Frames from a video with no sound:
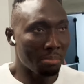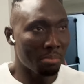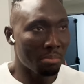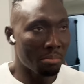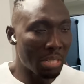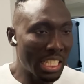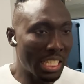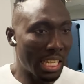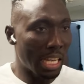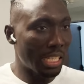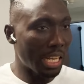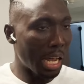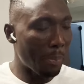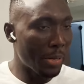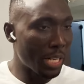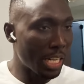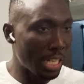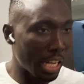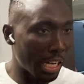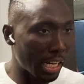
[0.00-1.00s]
Mistakes
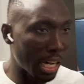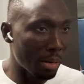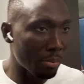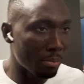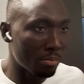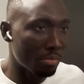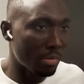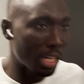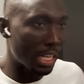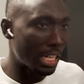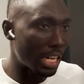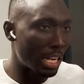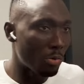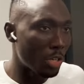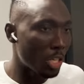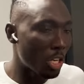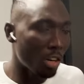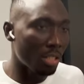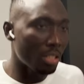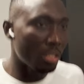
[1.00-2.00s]
happen in a game, and then
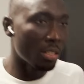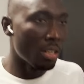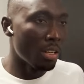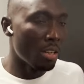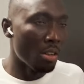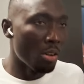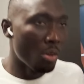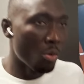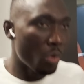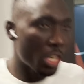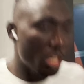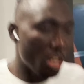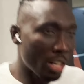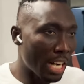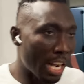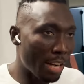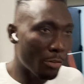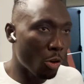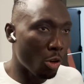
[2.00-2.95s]
we don't have